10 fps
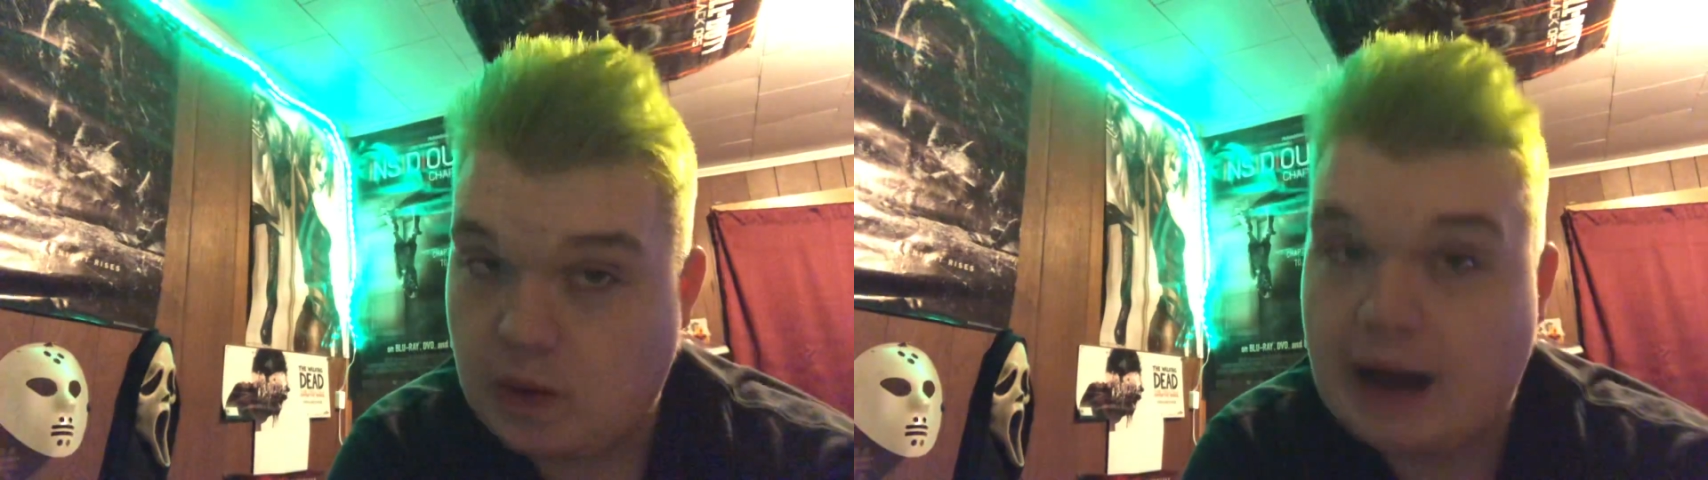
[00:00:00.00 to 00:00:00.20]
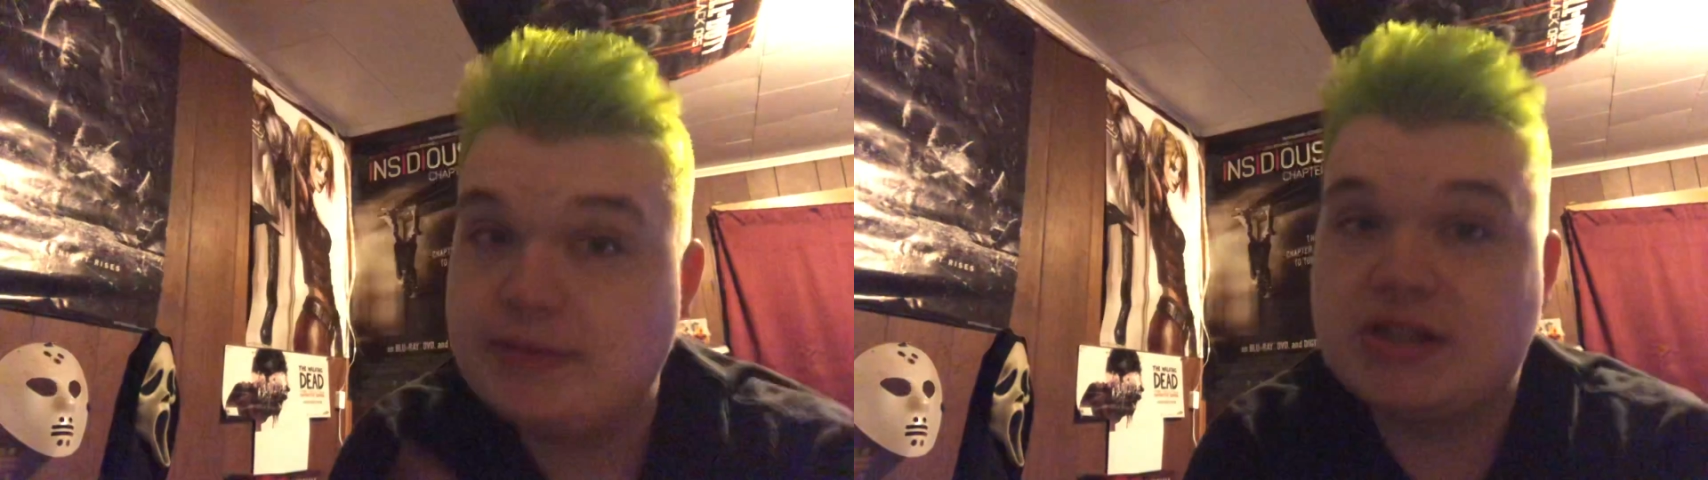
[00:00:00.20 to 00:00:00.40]

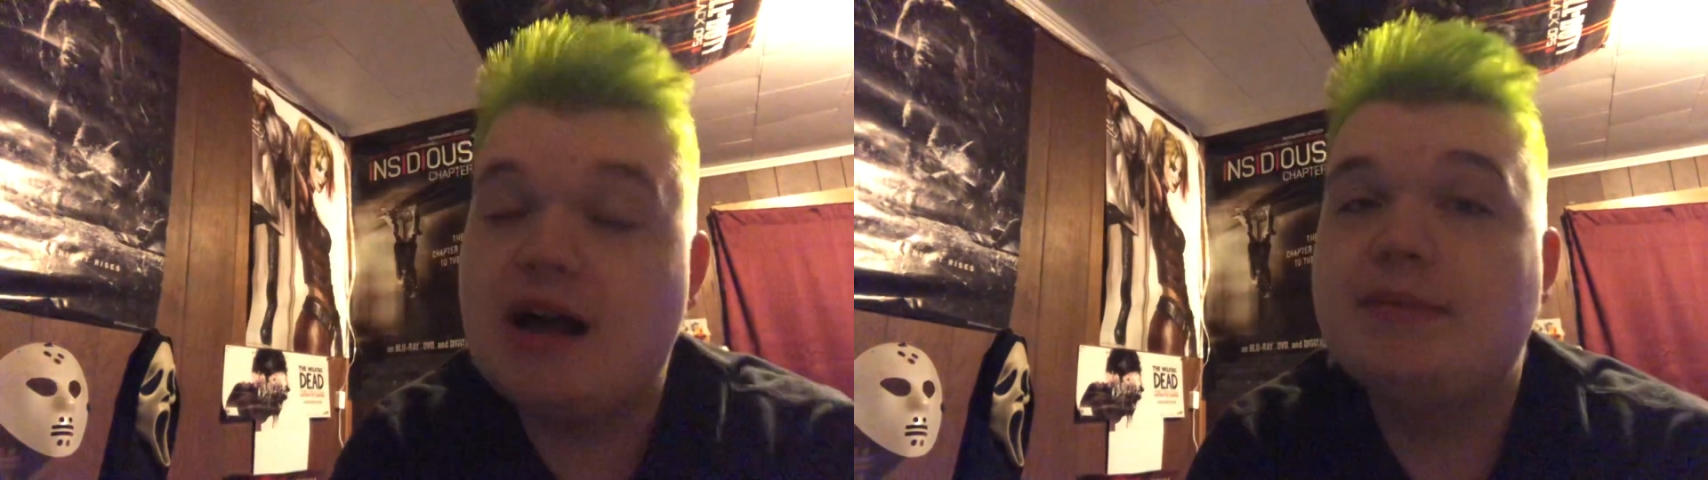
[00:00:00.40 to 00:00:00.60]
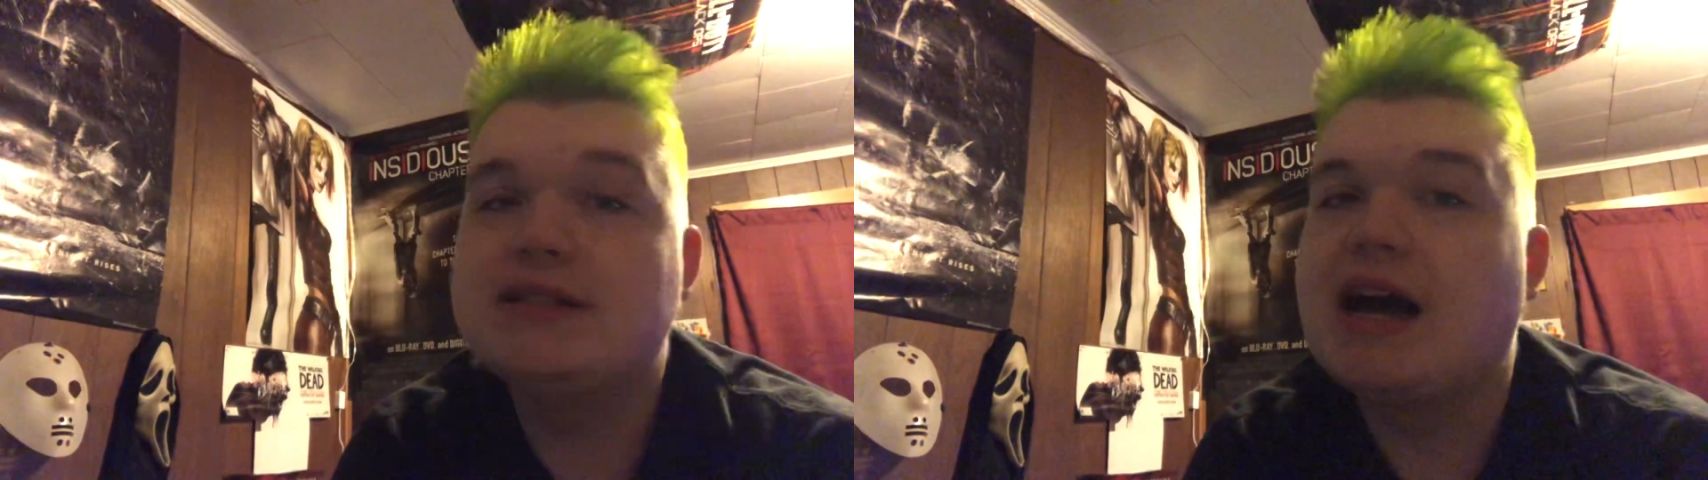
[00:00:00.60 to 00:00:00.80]
Rob
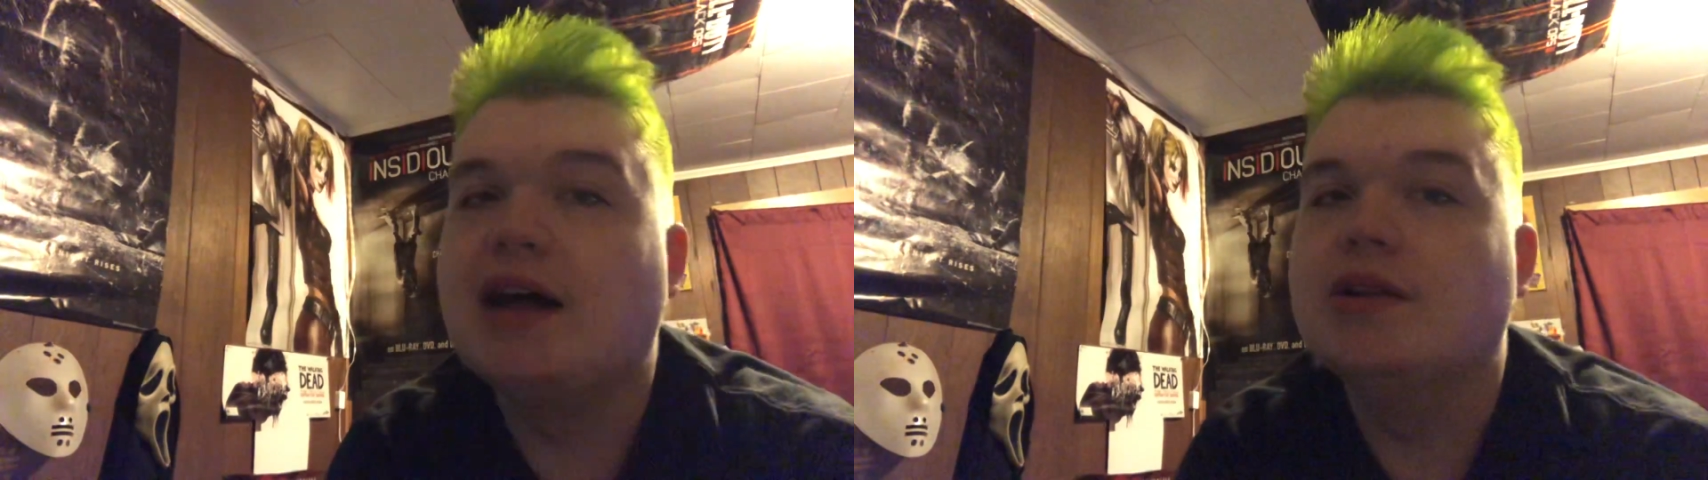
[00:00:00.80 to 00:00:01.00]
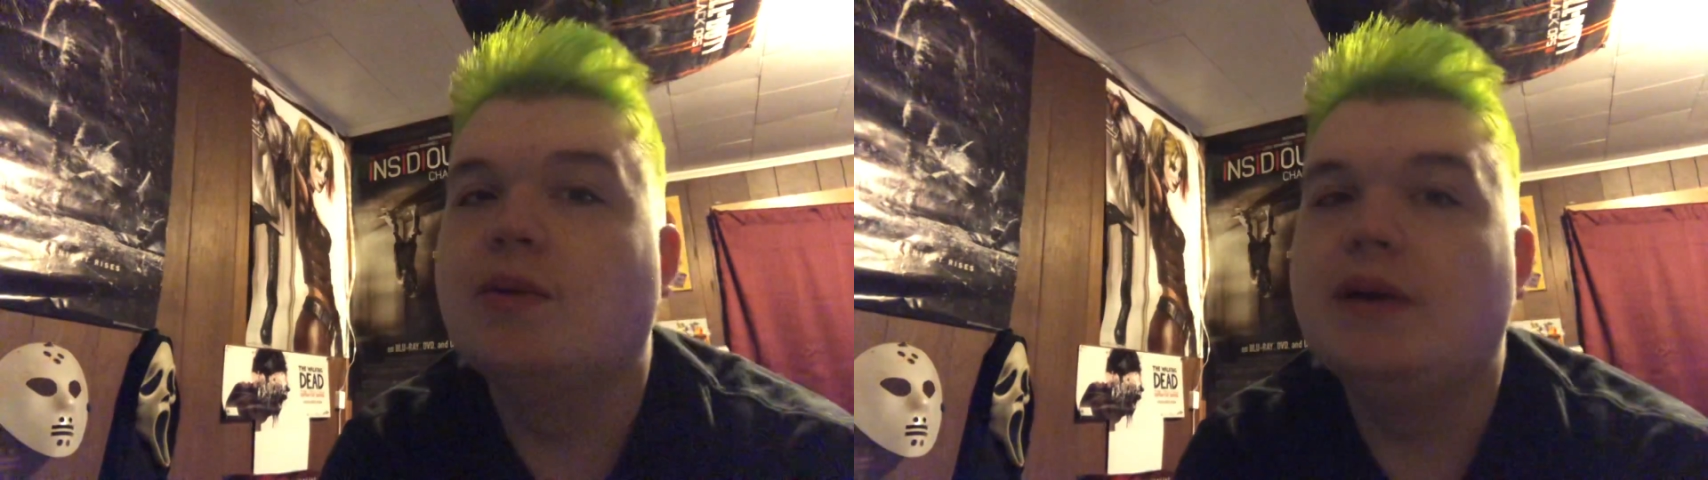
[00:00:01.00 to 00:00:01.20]
Zombie's
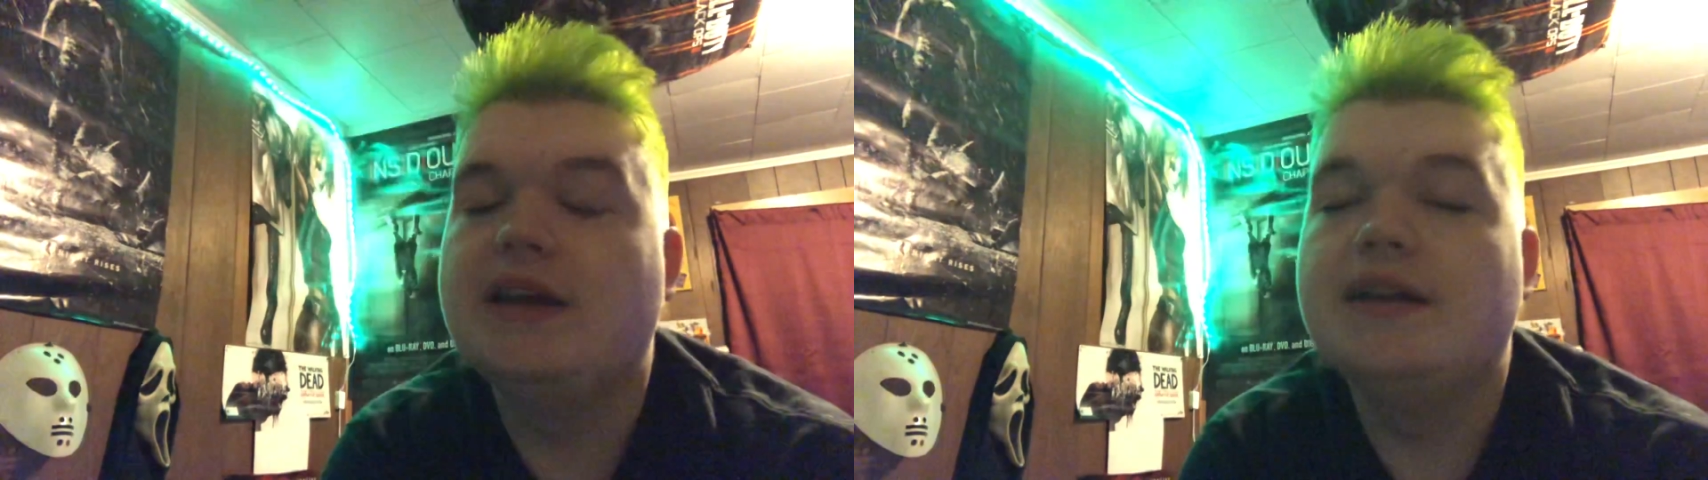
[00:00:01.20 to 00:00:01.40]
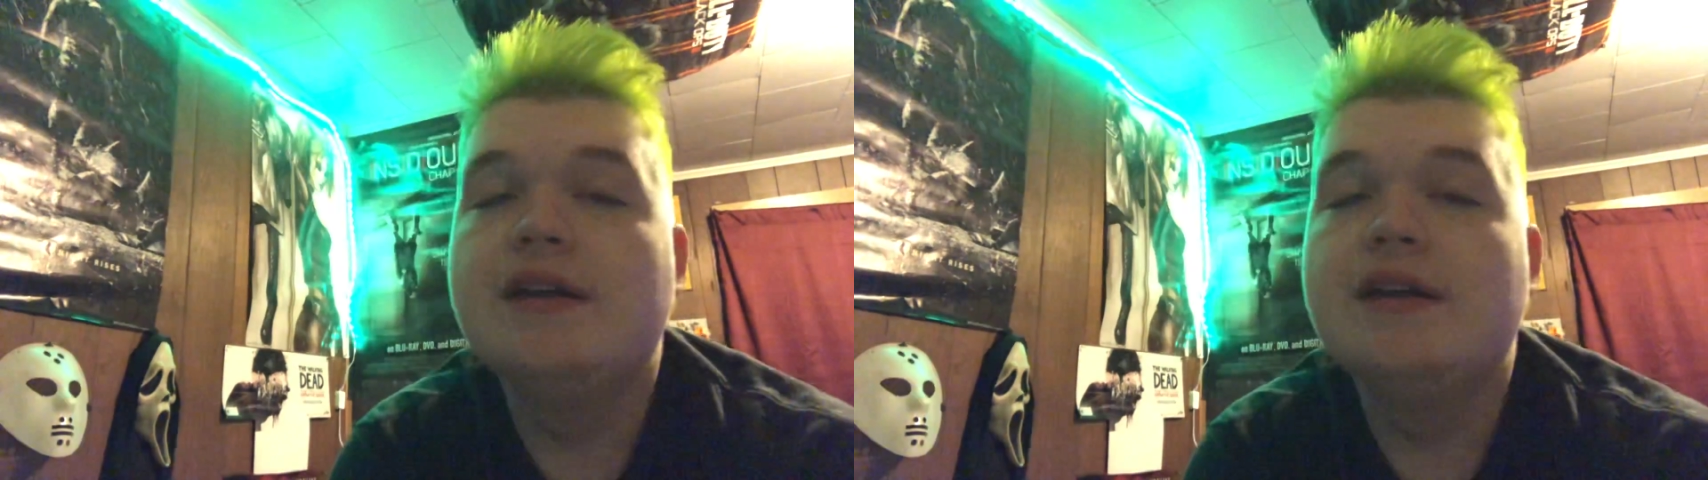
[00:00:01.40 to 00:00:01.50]
Halloween